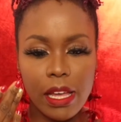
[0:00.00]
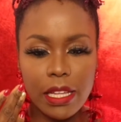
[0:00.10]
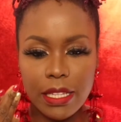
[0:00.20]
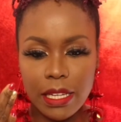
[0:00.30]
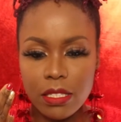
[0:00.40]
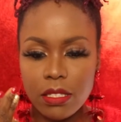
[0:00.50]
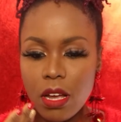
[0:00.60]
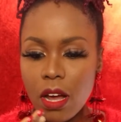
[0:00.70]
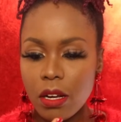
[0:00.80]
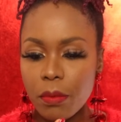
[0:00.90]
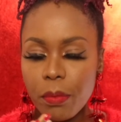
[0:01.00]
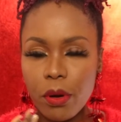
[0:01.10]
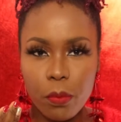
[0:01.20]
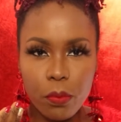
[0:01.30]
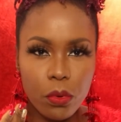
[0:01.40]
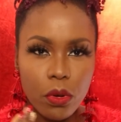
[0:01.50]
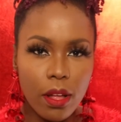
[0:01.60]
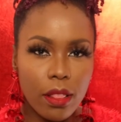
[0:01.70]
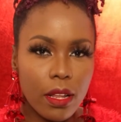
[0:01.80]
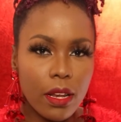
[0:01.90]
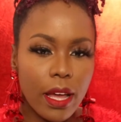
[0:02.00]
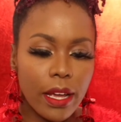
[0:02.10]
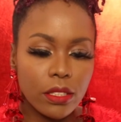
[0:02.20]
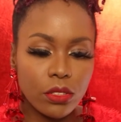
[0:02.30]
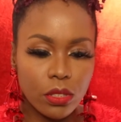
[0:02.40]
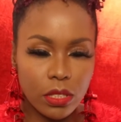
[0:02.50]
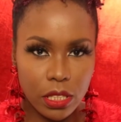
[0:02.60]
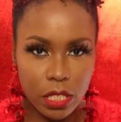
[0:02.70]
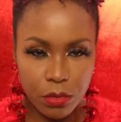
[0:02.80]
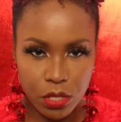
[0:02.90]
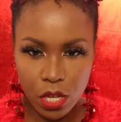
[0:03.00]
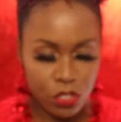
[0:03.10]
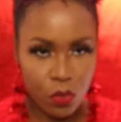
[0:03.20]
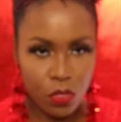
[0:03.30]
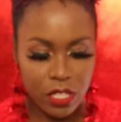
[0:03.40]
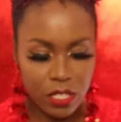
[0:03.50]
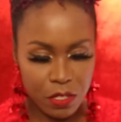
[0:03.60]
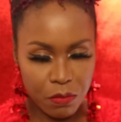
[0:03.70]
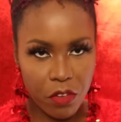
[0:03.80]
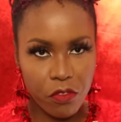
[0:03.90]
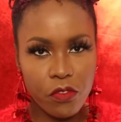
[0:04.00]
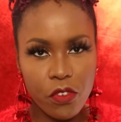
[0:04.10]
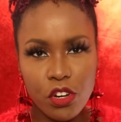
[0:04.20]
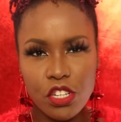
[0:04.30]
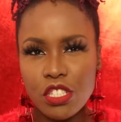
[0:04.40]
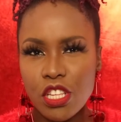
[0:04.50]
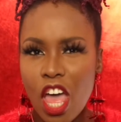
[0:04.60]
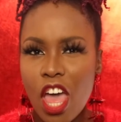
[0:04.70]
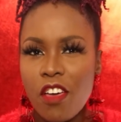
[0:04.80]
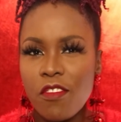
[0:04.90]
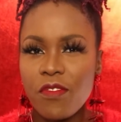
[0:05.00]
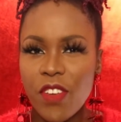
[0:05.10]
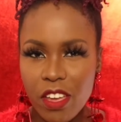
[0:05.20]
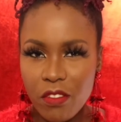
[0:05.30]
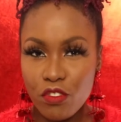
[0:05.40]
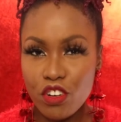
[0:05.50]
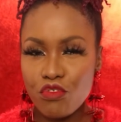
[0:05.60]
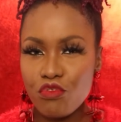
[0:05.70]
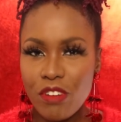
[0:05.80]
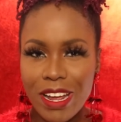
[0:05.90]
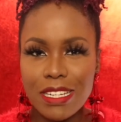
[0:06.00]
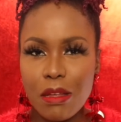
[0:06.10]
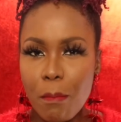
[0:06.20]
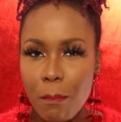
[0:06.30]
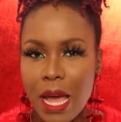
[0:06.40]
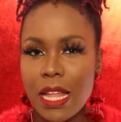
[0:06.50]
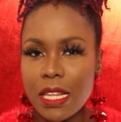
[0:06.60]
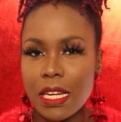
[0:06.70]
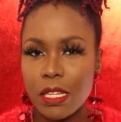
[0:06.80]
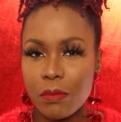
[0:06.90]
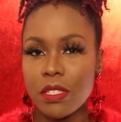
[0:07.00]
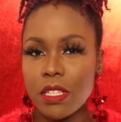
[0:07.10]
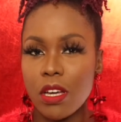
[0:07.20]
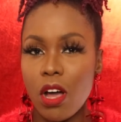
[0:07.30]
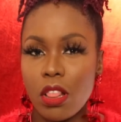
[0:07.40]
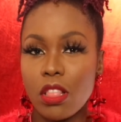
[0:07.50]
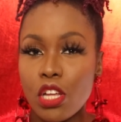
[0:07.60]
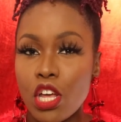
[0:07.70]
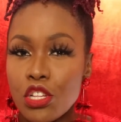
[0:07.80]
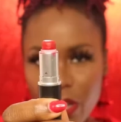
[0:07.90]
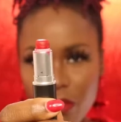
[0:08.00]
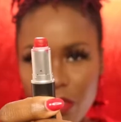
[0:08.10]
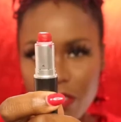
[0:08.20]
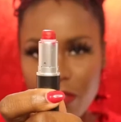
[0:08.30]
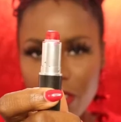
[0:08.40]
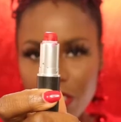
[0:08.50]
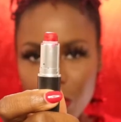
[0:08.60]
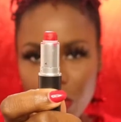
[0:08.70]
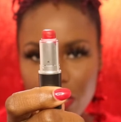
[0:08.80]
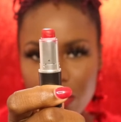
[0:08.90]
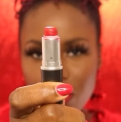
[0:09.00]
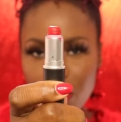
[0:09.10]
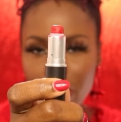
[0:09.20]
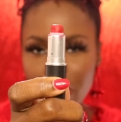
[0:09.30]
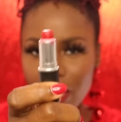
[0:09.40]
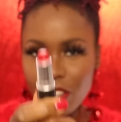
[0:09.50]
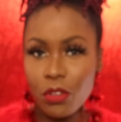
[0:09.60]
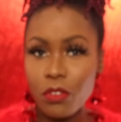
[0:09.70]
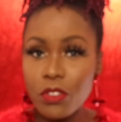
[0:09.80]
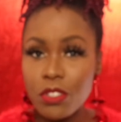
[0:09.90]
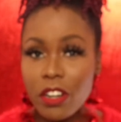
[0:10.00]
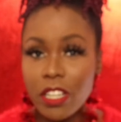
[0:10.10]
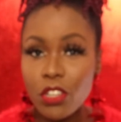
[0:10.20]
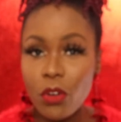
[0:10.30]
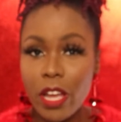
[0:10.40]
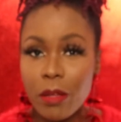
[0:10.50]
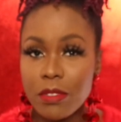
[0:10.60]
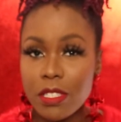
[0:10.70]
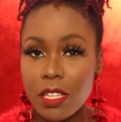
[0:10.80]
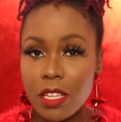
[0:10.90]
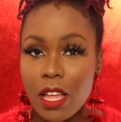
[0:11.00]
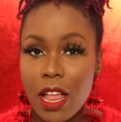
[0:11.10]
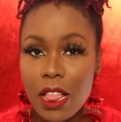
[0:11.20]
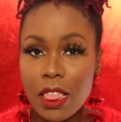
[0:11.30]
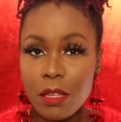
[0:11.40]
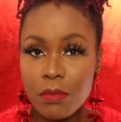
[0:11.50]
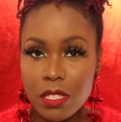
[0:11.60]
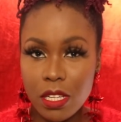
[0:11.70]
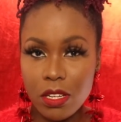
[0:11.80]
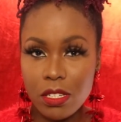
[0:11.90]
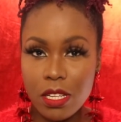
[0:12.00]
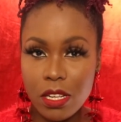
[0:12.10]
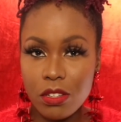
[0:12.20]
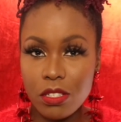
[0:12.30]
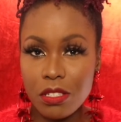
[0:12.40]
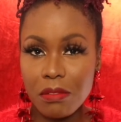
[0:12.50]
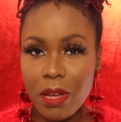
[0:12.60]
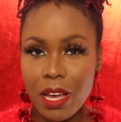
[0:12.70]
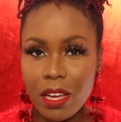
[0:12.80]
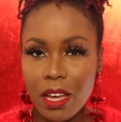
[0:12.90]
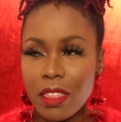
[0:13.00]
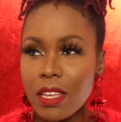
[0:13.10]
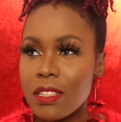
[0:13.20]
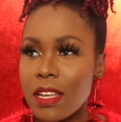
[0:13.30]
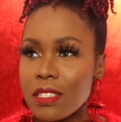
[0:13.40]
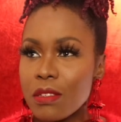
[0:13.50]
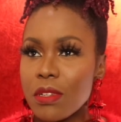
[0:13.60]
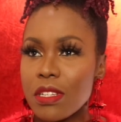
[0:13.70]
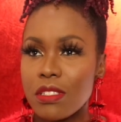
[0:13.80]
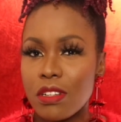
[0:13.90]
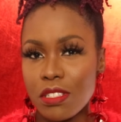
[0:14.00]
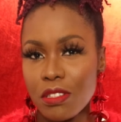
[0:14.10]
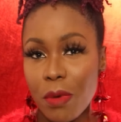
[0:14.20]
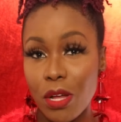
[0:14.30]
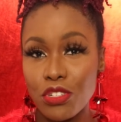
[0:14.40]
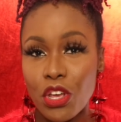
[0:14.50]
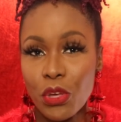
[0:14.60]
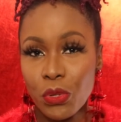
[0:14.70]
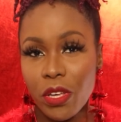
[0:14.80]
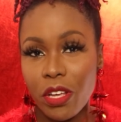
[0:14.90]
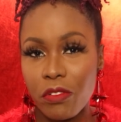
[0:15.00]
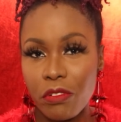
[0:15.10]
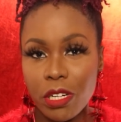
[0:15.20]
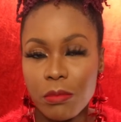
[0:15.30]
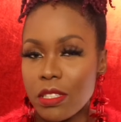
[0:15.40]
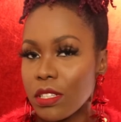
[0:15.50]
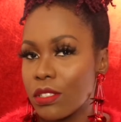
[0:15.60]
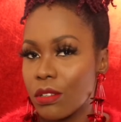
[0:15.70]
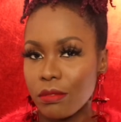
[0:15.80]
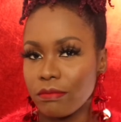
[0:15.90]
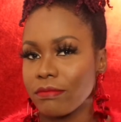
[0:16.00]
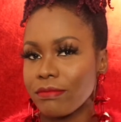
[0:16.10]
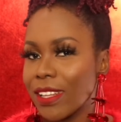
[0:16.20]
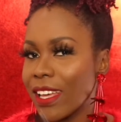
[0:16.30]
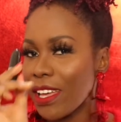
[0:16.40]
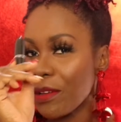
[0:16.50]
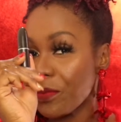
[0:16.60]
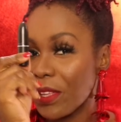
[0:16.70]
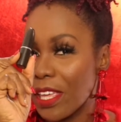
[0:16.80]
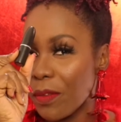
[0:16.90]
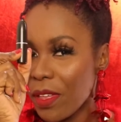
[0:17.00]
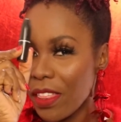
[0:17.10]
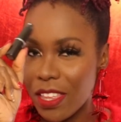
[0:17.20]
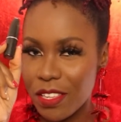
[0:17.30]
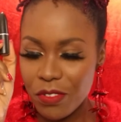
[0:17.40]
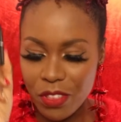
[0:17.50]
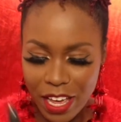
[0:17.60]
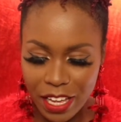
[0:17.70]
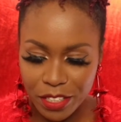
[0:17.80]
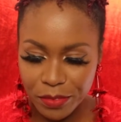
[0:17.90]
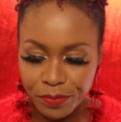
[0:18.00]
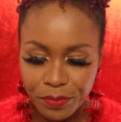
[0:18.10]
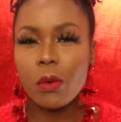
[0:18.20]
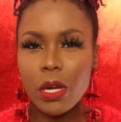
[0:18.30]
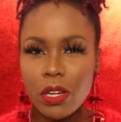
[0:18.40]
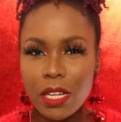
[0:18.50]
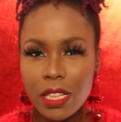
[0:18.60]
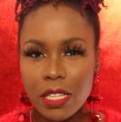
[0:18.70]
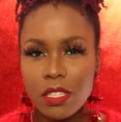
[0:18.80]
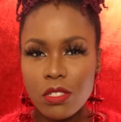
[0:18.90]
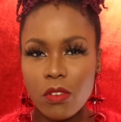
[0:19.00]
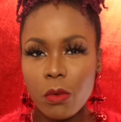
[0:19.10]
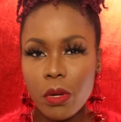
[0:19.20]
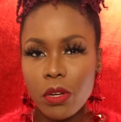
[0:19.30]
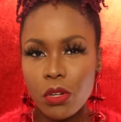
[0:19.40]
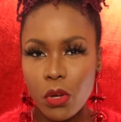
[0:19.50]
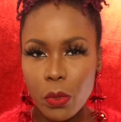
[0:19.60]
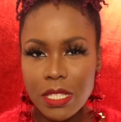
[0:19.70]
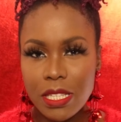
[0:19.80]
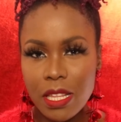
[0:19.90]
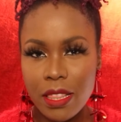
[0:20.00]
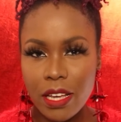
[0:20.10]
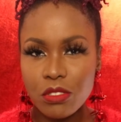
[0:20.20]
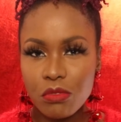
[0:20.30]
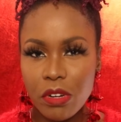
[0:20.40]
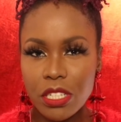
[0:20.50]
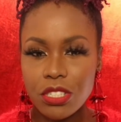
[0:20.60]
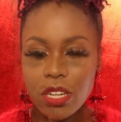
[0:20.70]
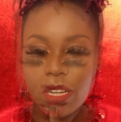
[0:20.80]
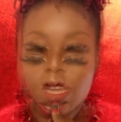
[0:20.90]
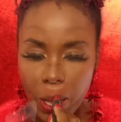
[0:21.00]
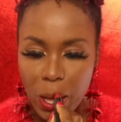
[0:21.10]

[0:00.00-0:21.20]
It's like a dark purple color line on the lips. So this is my first favorite red matte lipstick color. Waiting for it to finish so I can turn it in. You know, if you turn in your empty lipstick containers to MAC, I think it has to be a certain amount, you get a free lipstick. So keeping this for that. We're gonna clean this up and we're gonna go into the next red shade.